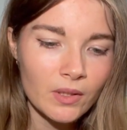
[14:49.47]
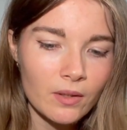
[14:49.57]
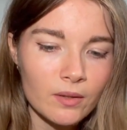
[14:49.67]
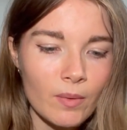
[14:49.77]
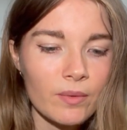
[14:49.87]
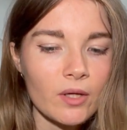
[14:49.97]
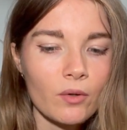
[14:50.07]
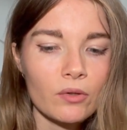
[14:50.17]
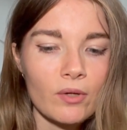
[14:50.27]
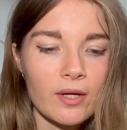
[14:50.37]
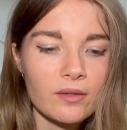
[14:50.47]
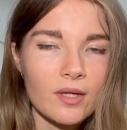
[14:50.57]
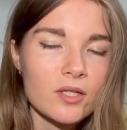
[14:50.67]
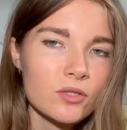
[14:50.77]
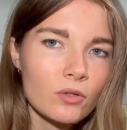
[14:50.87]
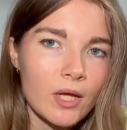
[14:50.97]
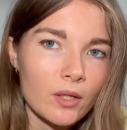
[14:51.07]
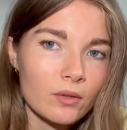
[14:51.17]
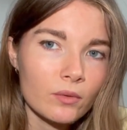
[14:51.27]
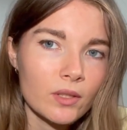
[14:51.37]
and maybe they're going to like text you
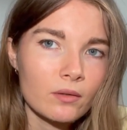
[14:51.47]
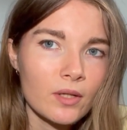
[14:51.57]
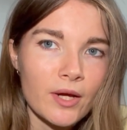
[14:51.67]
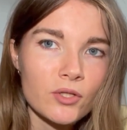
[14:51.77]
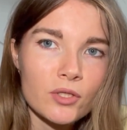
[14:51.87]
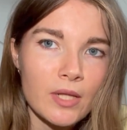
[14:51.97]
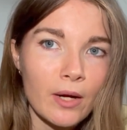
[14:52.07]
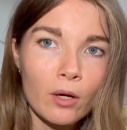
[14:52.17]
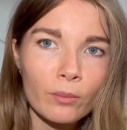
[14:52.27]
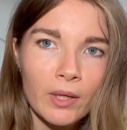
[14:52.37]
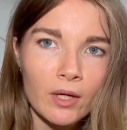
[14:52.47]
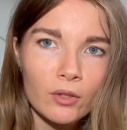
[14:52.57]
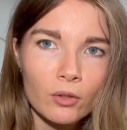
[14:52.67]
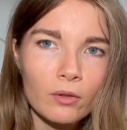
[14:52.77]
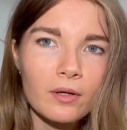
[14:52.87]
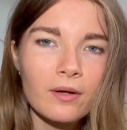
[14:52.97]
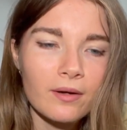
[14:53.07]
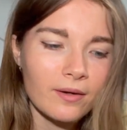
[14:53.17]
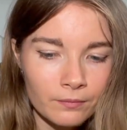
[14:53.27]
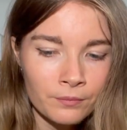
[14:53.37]
like just like come here, you know.
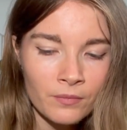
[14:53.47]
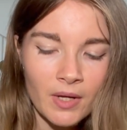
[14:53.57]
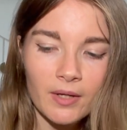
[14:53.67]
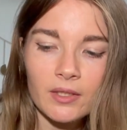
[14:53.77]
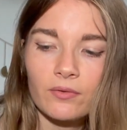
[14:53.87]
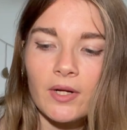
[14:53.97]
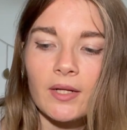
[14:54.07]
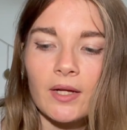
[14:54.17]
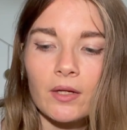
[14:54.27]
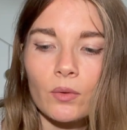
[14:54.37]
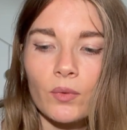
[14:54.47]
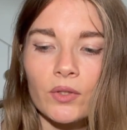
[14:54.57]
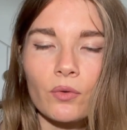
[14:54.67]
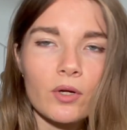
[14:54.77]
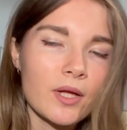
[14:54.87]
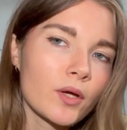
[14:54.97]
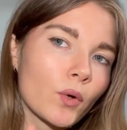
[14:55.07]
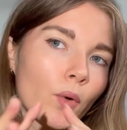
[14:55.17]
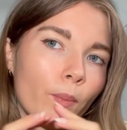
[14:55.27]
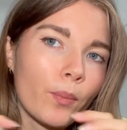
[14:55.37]
And I feel like when you are like
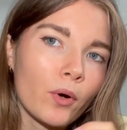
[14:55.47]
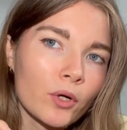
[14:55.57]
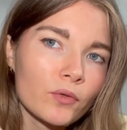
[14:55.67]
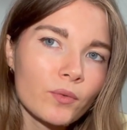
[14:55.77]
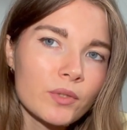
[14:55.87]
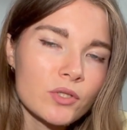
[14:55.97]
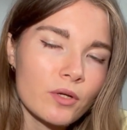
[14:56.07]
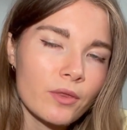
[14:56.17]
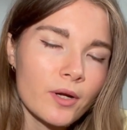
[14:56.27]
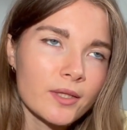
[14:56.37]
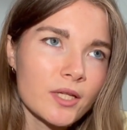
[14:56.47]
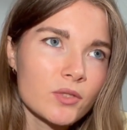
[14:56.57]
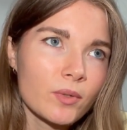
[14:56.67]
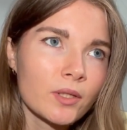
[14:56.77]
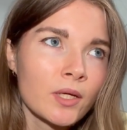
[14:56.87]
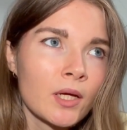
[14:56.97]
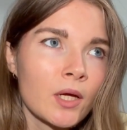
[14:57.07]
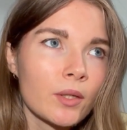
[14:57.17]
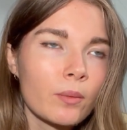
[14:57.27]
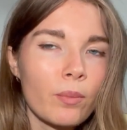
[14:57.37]
apart from each other, like that's when
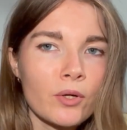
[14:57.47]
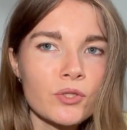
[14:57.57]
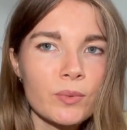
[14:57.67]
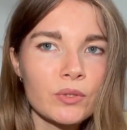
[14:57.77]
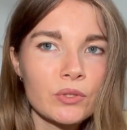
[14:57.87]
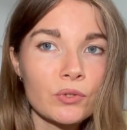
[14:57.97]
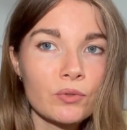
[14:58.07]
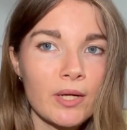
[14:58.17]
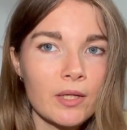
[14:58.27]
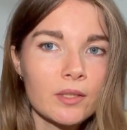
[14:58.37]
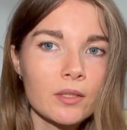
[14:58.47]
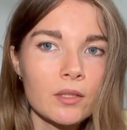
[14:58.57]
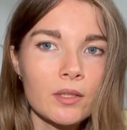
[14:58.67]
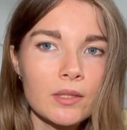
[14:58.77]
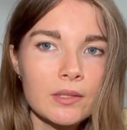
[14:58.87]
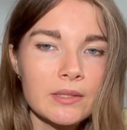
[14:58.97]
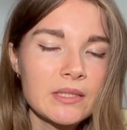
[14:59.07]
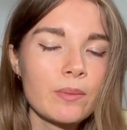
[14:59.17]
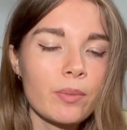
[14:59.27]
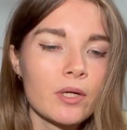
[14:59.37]
the bonds between you two like
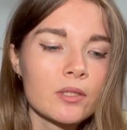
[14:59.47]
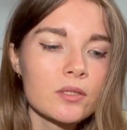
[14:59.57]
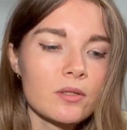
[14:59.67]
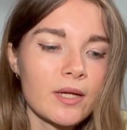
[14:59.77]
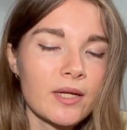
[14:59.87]
deepen, so like